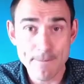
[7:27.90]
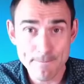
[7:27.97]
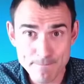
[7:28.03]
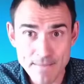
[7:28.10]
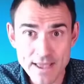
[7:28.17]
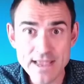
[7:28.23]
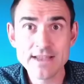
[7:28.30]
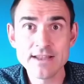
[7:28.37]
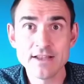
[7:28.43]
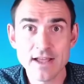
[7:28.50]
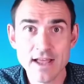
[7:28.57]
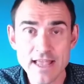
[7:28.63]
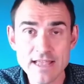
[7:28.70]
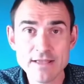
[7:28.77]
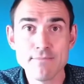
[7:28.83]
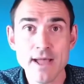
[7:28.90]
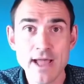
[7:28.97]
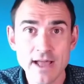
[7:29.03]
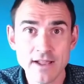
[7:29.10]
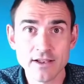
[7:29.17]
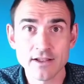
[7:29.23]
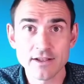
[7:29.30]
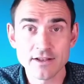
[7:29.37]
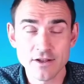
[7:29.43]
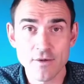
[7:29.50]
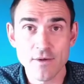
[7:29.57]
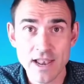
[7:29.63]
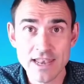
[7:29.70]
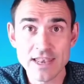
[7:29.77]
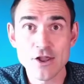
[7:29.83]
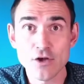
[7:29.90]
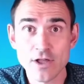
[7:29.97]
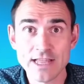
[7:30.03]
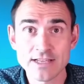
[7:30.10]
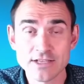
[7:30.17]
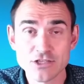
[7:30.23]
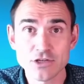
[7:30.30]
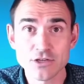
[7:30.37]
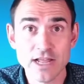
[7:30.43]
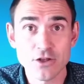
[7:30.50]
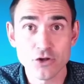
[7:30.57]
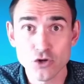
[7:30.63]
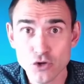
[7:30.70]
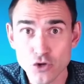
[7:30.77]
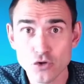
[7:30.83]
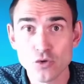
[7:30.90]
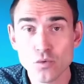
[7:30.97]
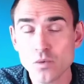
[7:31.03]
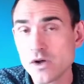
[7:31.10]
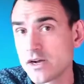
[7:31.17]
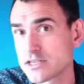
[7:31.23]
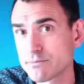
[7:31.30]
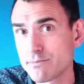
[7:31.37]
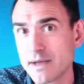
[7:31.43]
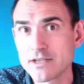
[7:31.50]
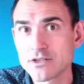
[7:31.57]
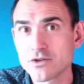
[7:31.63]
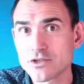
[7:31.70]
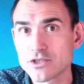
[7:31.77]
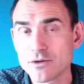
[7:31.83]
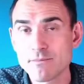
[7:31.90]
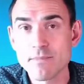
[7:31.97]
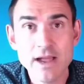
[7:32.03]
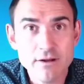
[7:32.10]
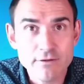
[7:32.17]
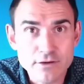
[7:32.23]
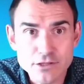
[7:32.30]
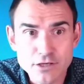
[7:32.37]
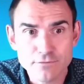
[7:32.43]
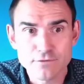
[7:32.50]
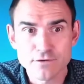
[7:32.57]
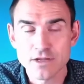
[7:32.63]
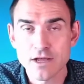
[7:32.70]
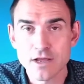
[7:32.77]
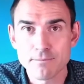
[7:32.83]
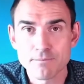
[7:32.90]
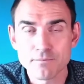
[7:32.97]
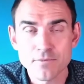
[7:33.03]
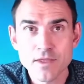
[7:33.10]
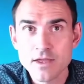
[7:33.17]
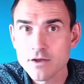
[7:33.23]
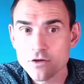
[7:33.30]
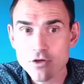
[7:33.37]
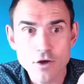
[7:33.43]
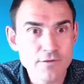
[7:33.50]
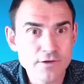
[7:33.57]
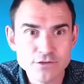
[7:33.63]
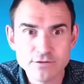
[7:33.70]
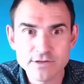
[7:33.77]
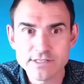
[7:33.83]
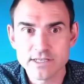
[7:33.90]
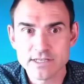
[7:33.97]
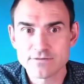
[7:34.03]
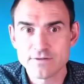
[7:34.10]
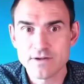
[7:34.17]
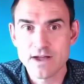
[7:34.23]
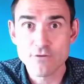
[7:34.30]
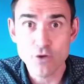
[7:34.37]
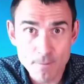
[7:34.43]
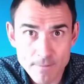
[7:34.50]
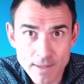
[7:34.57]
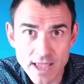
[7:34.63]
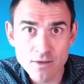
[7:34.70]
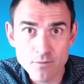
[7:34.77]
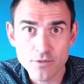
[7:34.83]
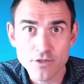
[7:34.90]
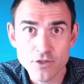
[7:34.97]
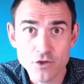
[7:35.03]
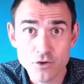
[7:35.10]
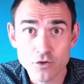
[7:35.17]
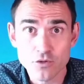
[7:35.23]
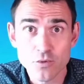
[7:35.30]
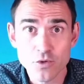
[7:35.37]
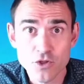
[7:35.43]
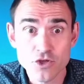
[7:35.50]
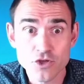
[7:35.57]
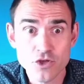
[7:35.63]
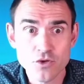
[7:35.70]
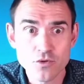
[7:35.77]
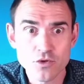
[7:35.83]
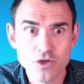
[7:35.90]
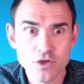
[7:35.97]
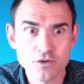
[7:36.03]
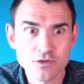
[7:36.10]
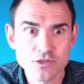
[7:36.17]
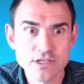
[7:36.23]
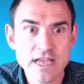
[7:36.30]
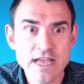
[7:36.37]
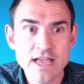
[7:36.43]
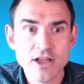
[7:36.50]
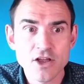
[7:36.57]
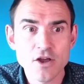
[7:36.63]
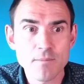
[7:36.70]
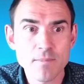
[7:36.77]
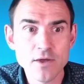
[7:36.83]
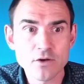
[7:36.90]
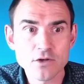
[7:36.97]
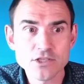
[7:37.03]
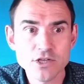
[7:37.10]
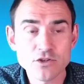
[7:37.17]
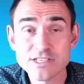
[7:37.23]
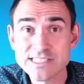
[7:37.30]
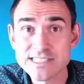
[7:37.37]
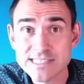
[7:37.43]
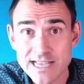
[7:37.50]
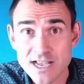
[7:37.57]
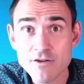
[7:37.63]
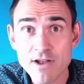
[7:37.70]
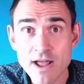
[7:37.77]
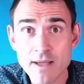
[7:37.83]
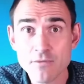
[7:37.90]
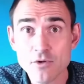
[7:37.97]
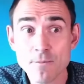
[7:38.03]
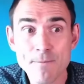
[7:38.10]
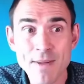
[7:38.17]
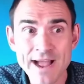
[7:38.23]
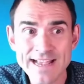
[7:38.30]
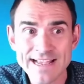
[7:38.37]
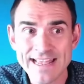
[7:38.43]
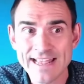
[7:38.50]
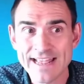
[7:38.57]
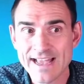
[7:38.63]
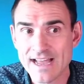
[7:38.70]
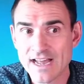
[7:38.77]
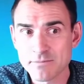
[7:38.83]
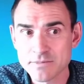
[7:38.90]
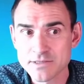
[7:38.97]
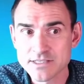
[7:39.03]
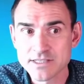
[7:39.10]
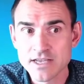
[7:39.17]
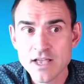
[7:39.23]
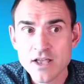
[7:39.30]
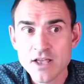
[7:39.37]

main email, a login to like Google Workspace or to Microsoft Office 365, your main one the one that you use. Could be also your CRM, your banking apps,